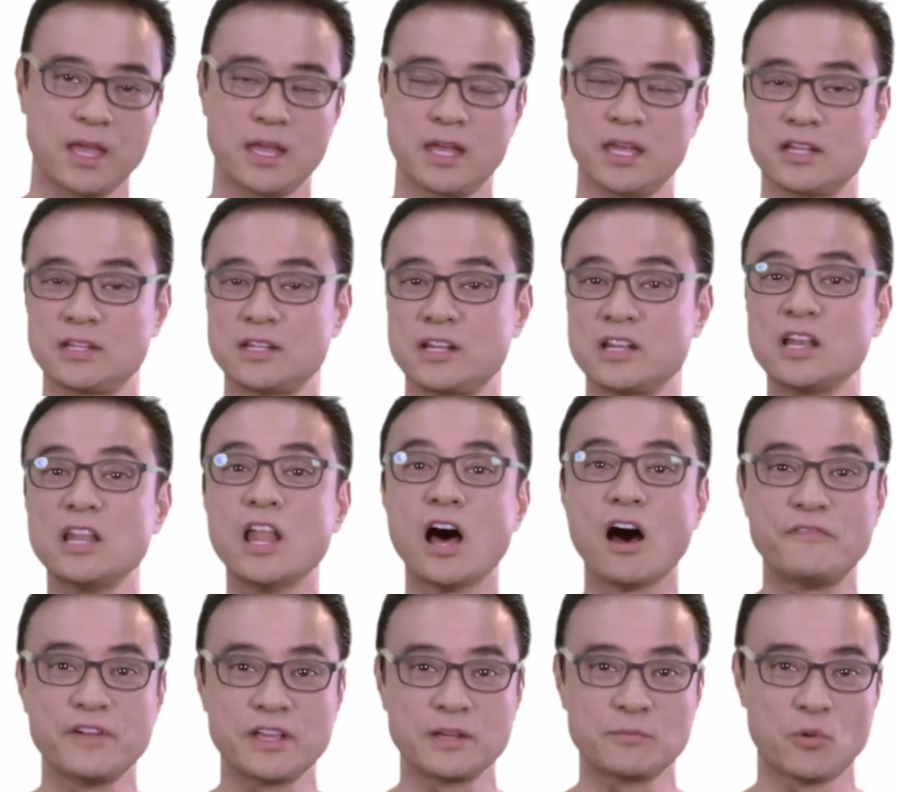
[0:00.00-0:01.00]

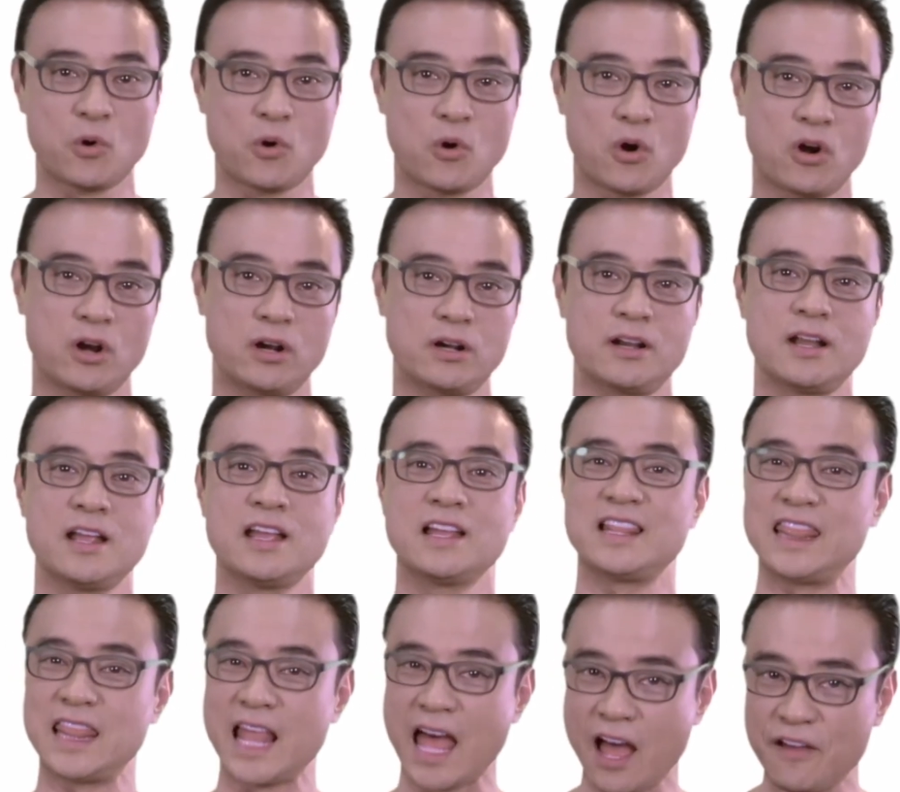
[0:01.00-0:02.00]
Loving more,
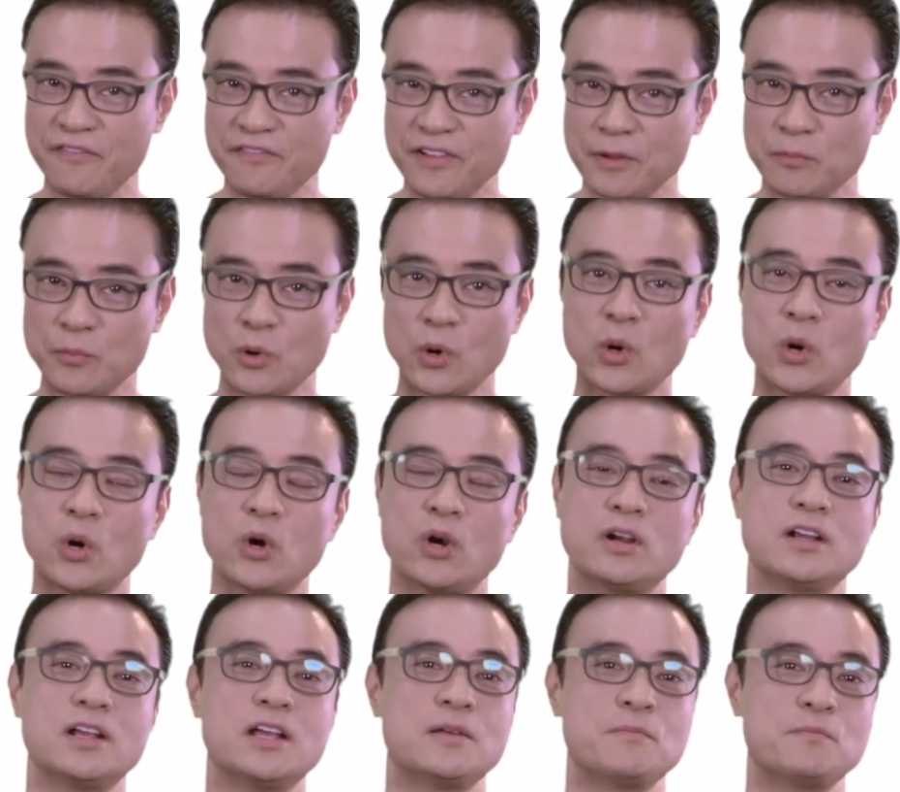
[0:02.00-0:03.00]
laughing
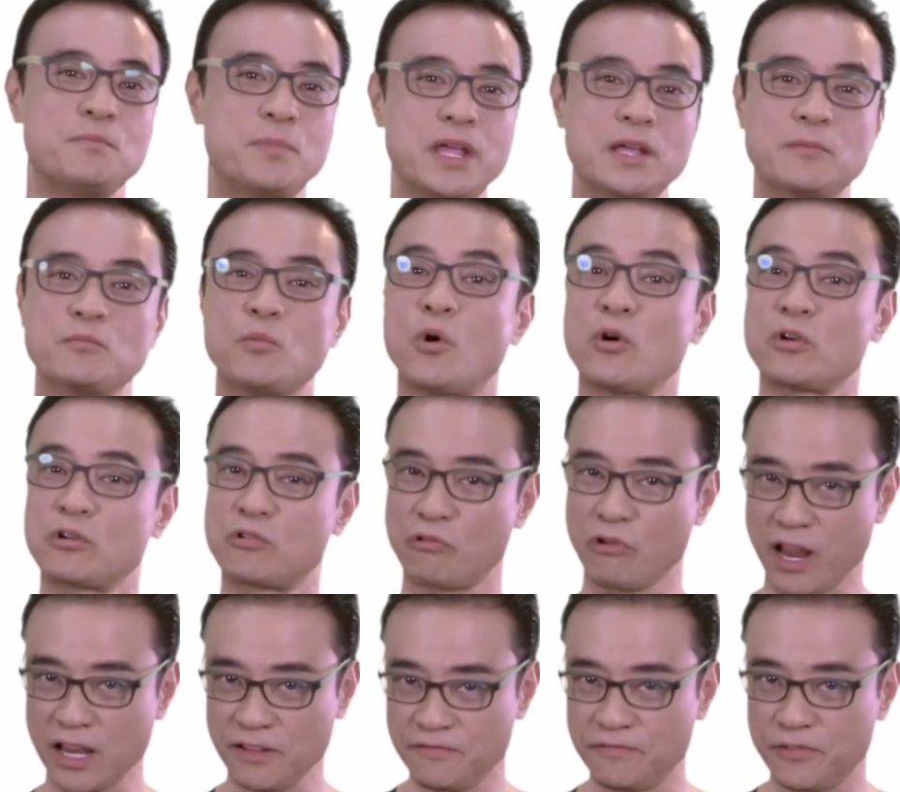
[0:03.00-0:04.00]
more, being more
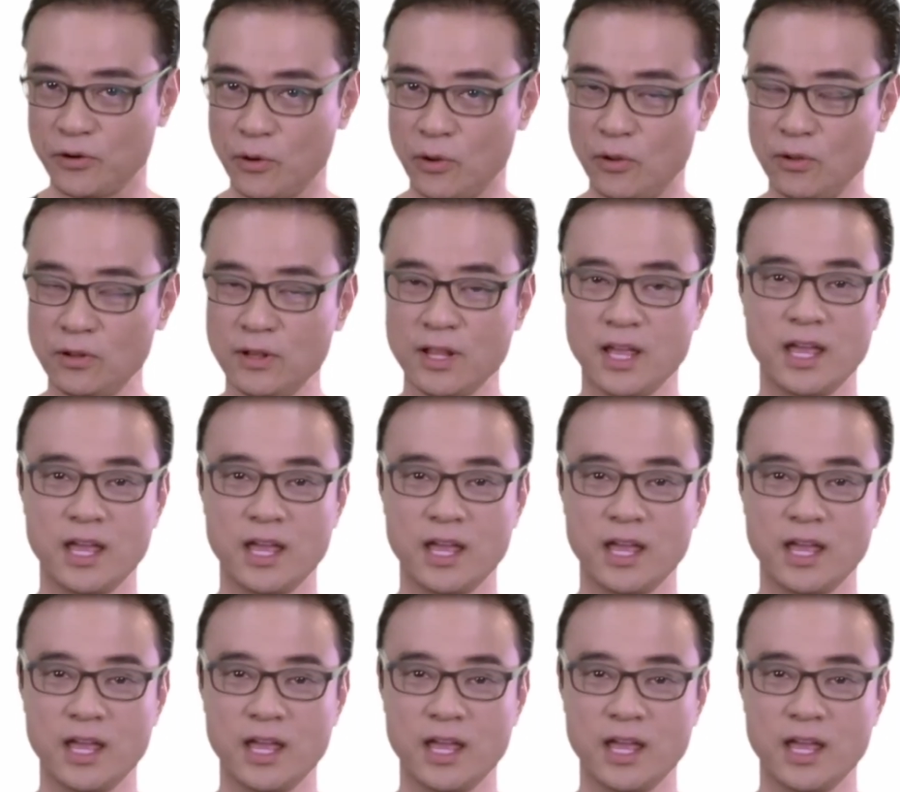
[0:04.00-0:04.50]
grateful,